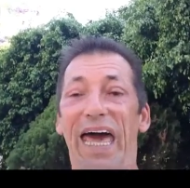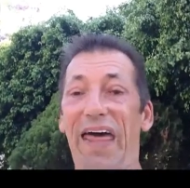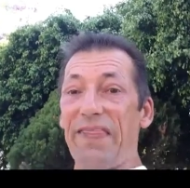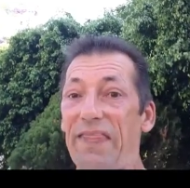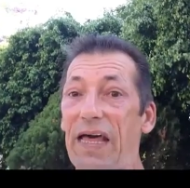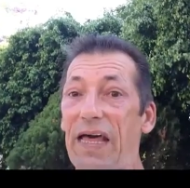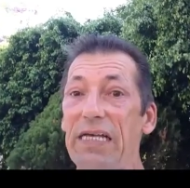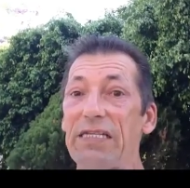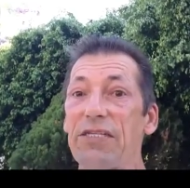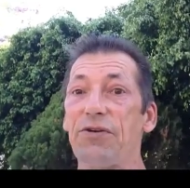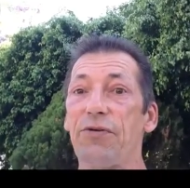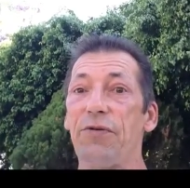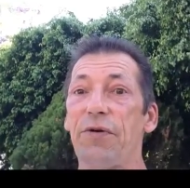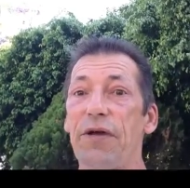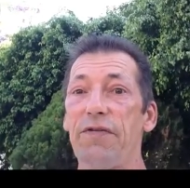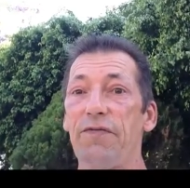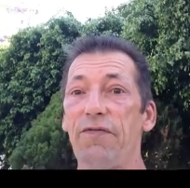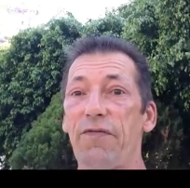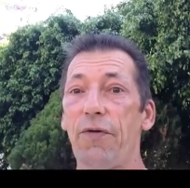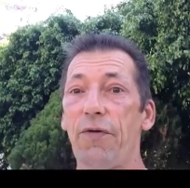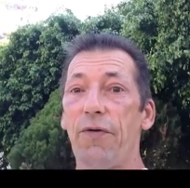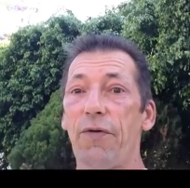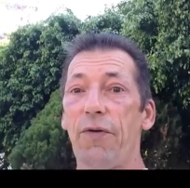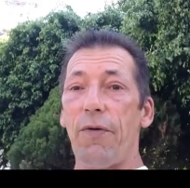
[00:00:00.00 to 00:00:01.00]
and that's
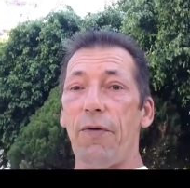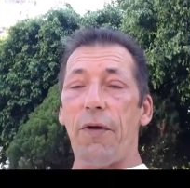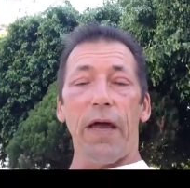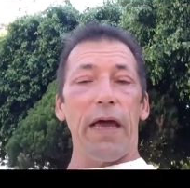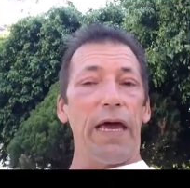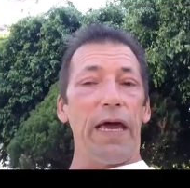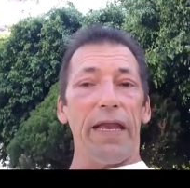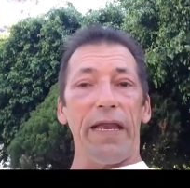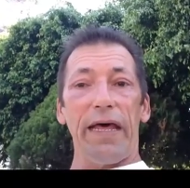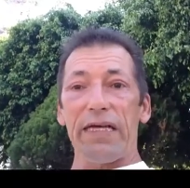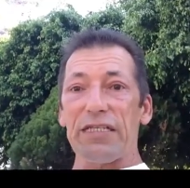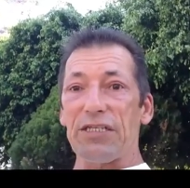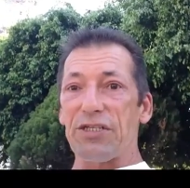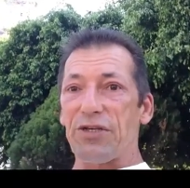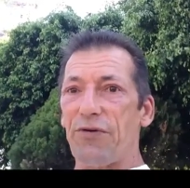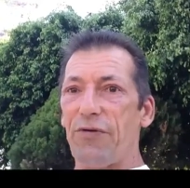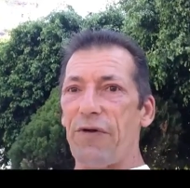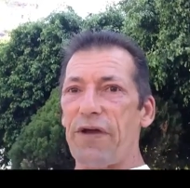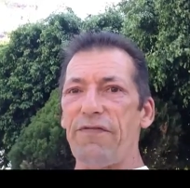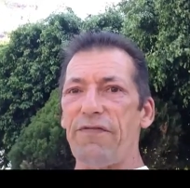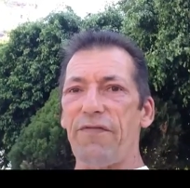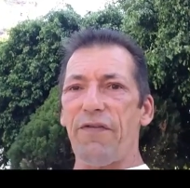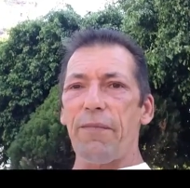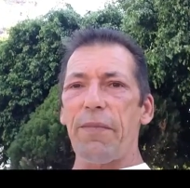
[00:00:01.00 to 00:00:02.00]
great for her, and that's
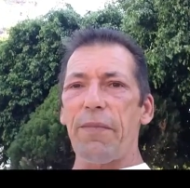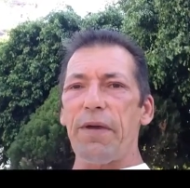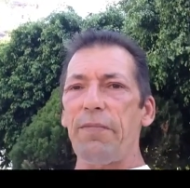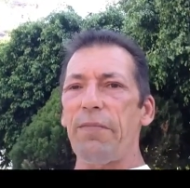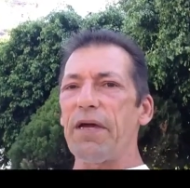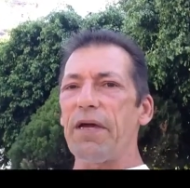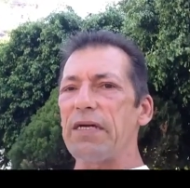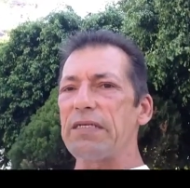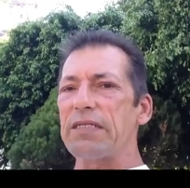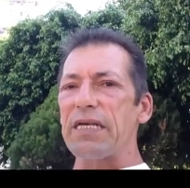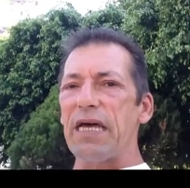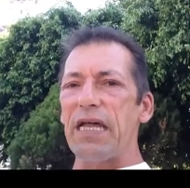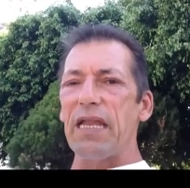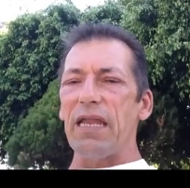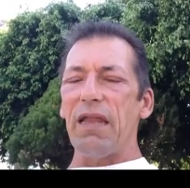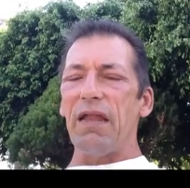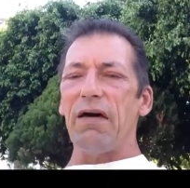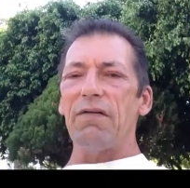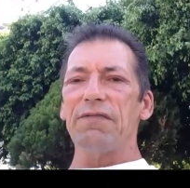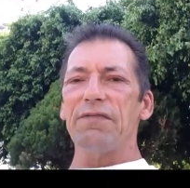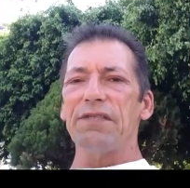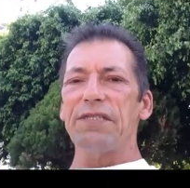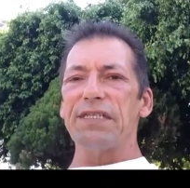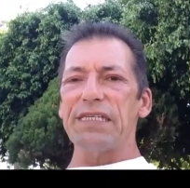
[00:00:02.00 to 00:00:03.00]
great for me because I
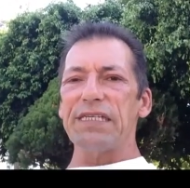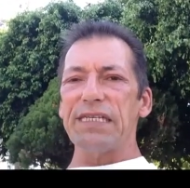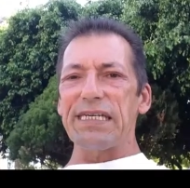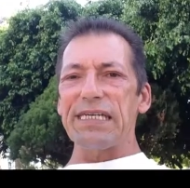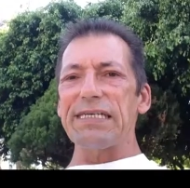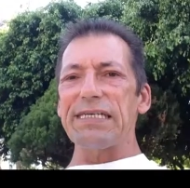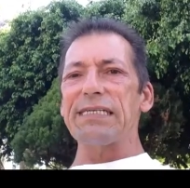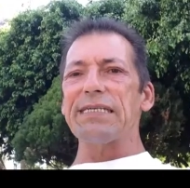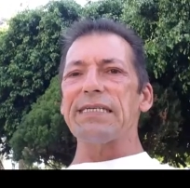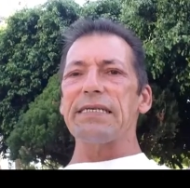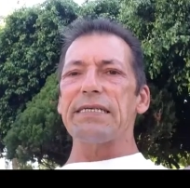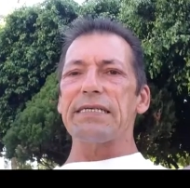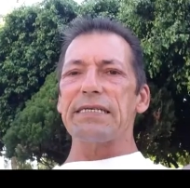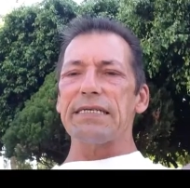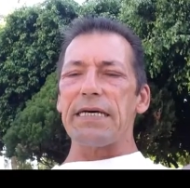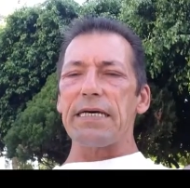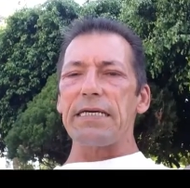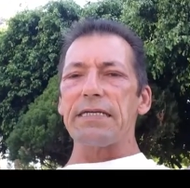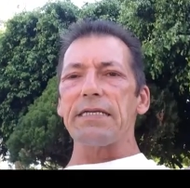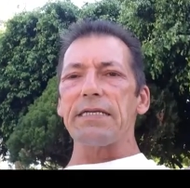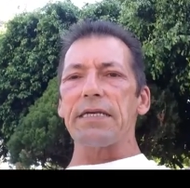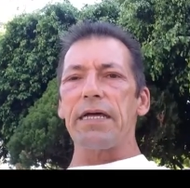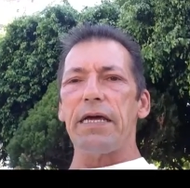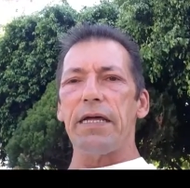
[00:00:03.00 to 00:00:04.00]
love seeing
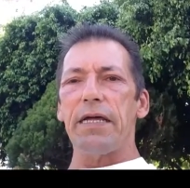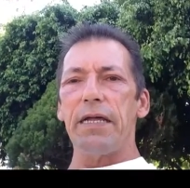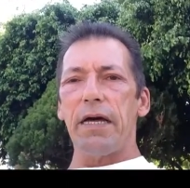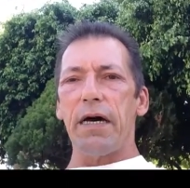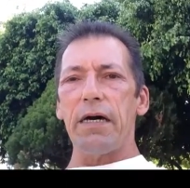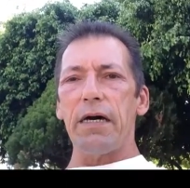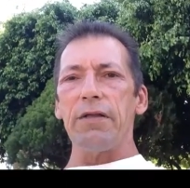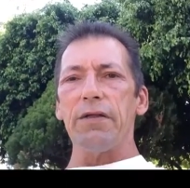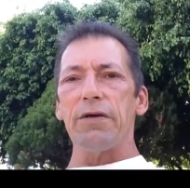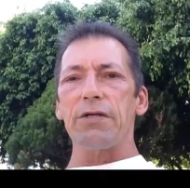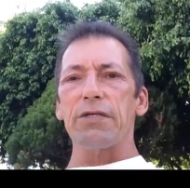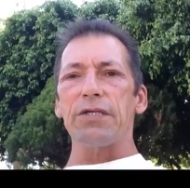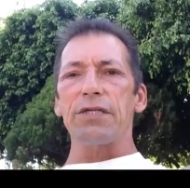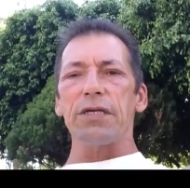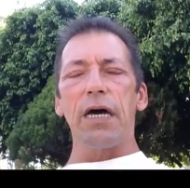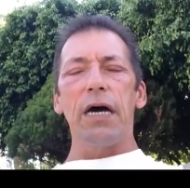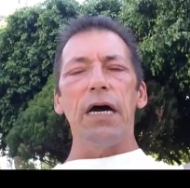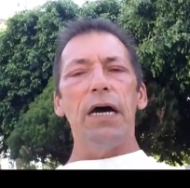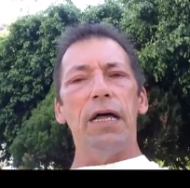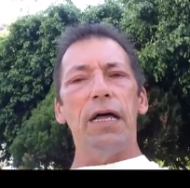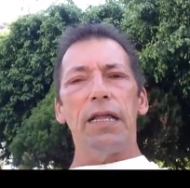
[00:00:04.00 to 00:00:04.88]
success in others.